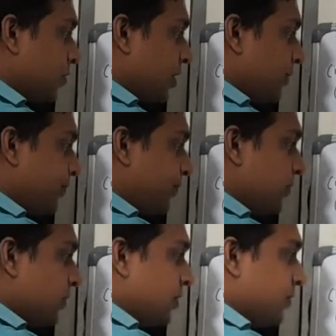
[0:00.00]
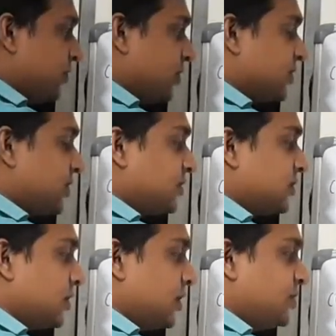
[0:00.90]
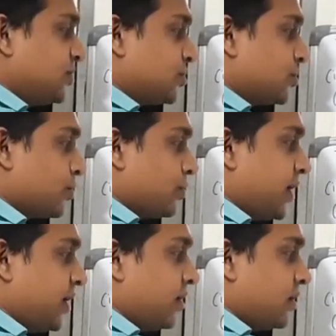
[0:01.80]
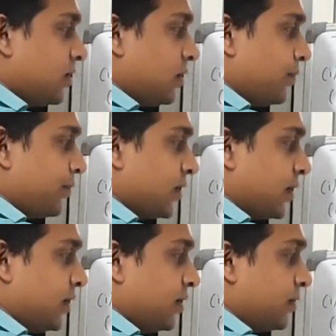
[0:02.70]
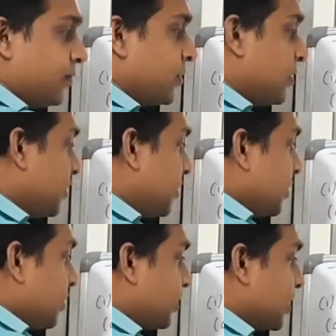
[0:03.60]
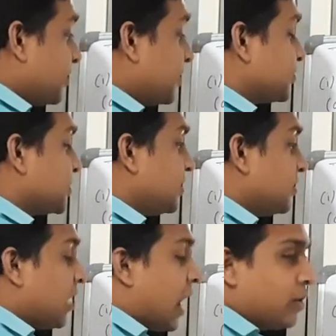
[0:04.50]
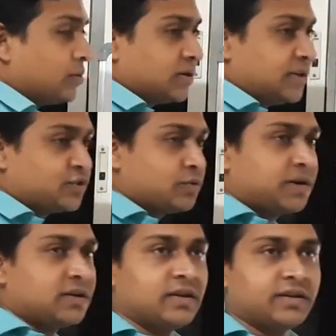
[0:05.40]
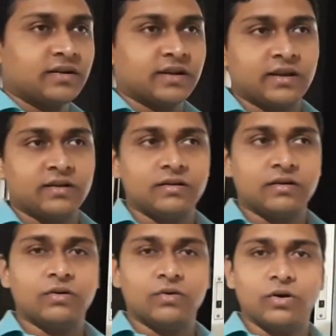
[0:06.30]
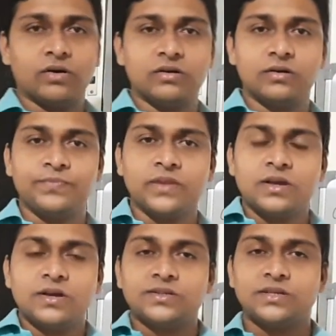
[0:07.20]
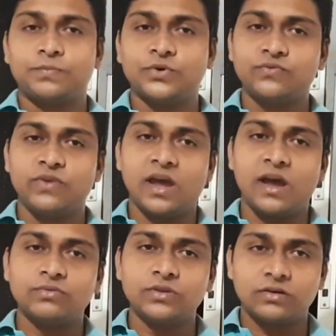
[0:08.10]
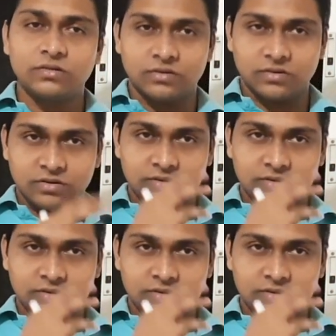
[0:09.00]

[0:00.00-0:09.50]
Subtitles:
Okay, first is instrumental error. Okay, now see here how the instrumental error can occur. Suppose we have the